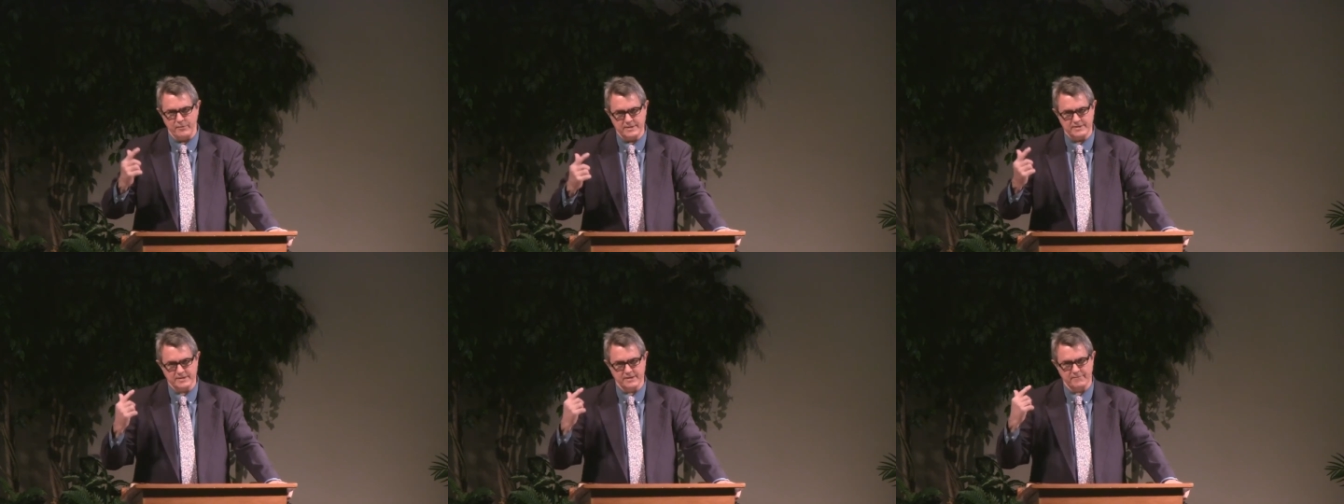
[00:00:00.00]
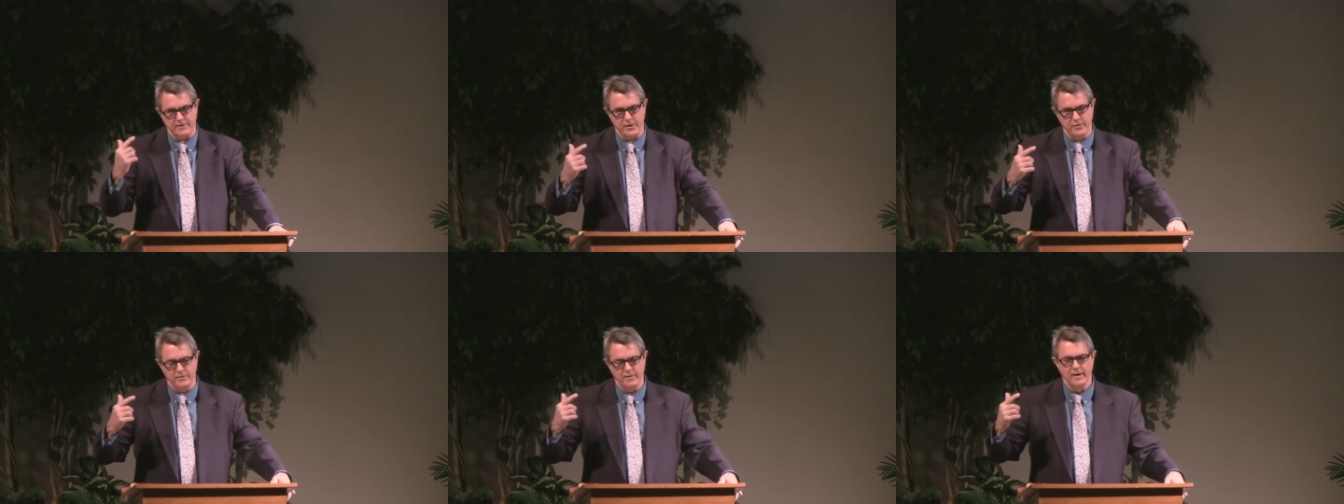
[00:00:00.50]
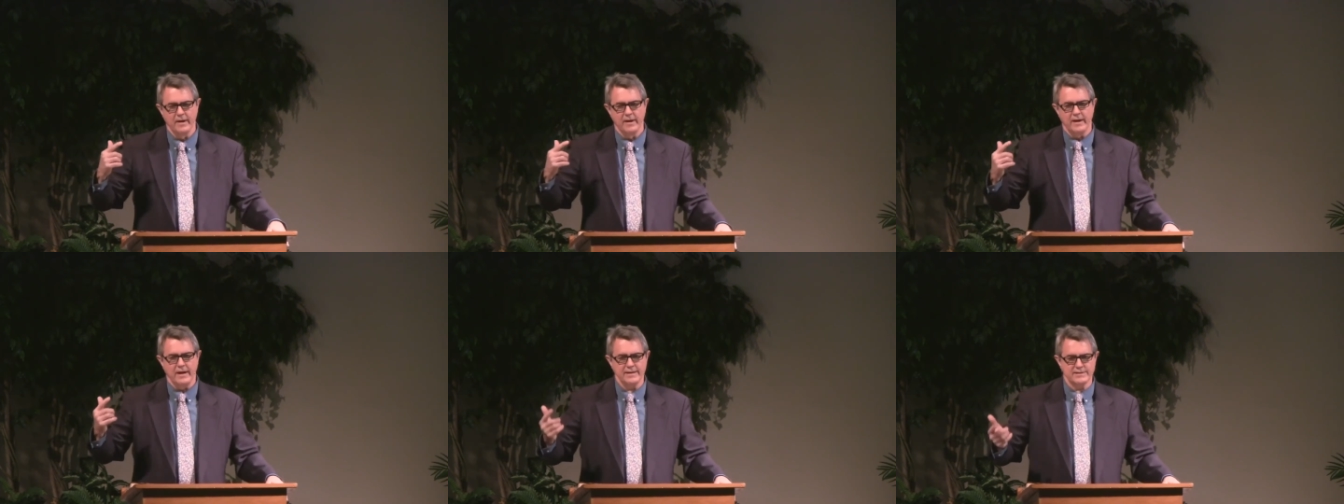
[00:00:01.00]
This is the view,
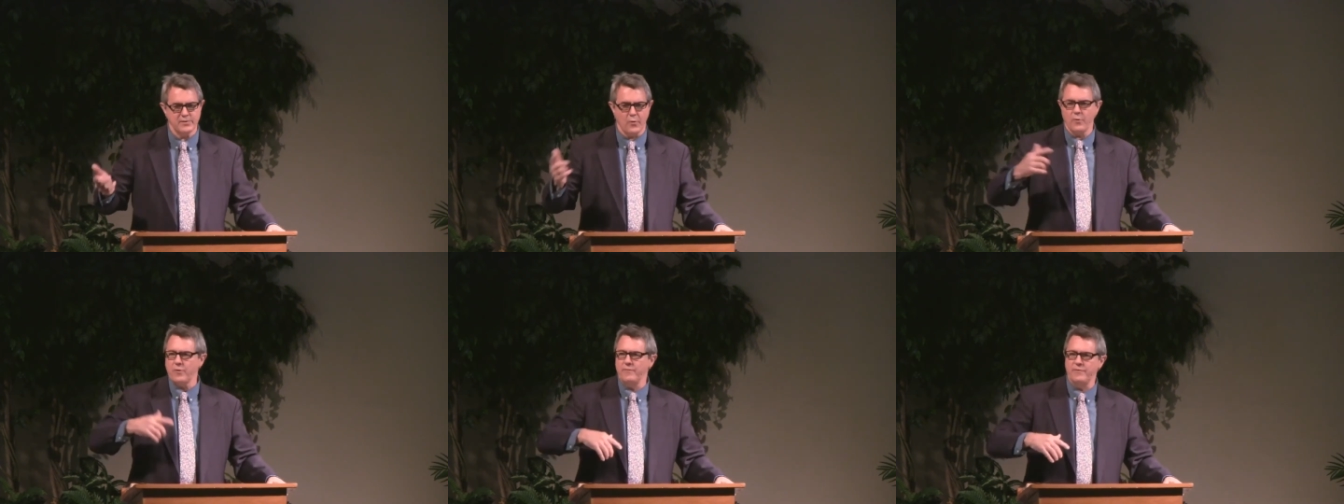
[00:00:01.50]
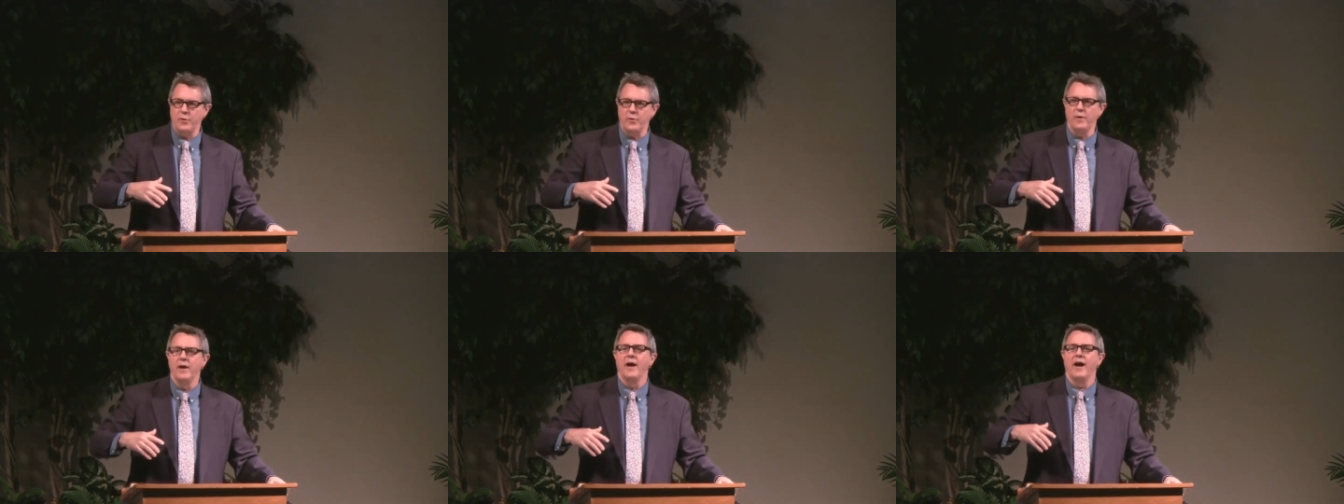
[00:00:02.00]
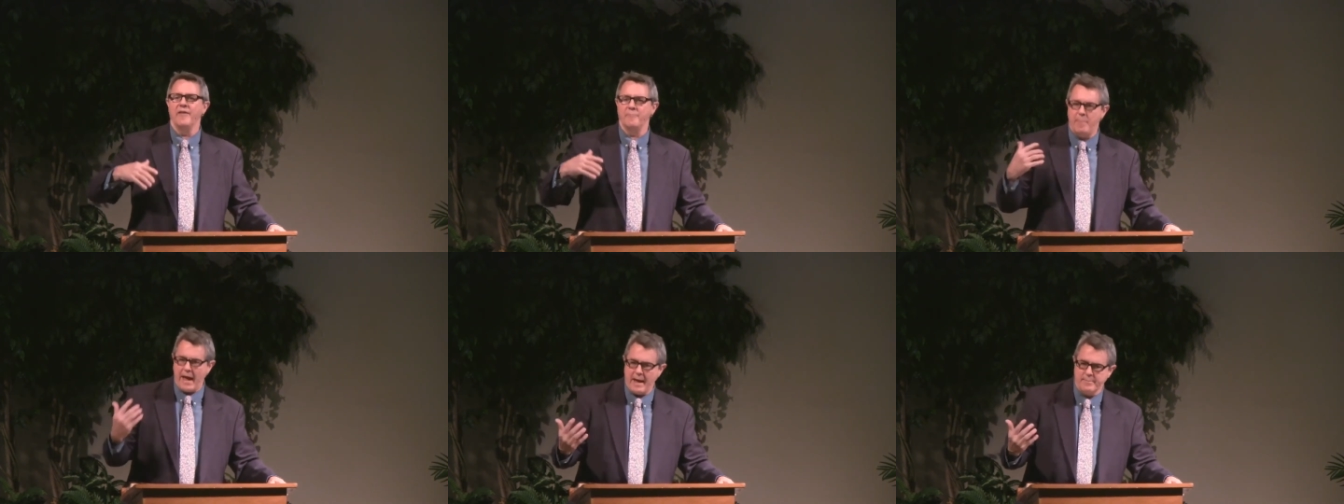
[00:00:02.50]
historical view
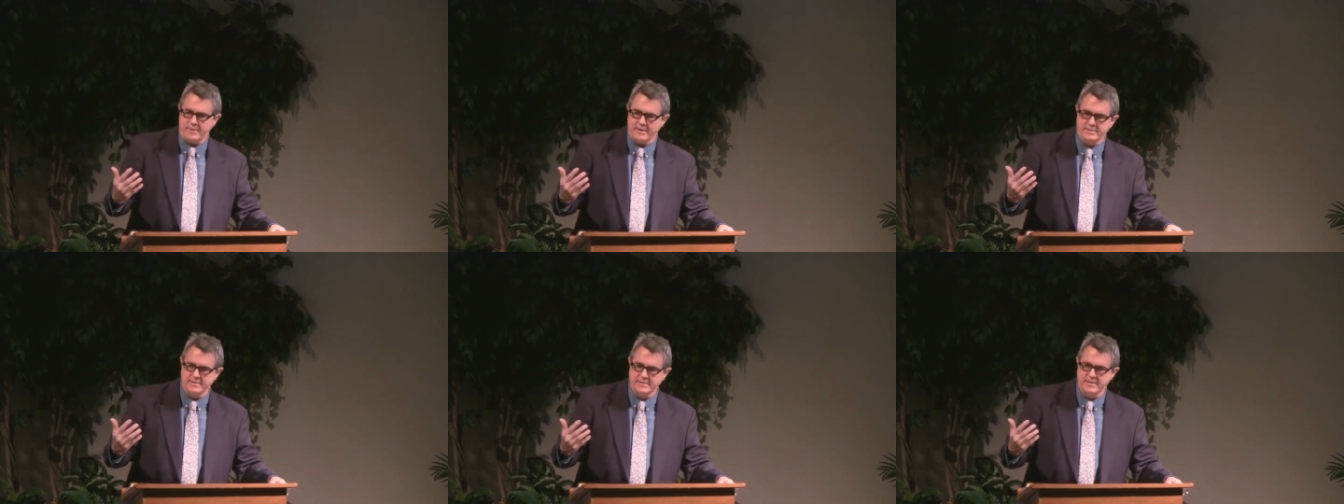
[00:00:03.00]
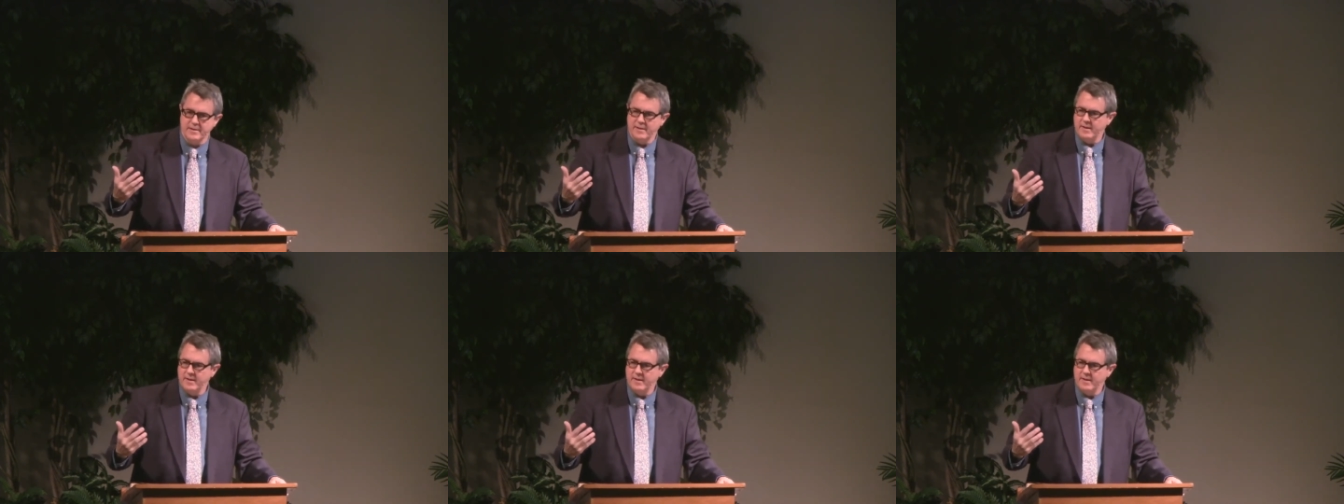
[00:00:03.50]
of Baptists.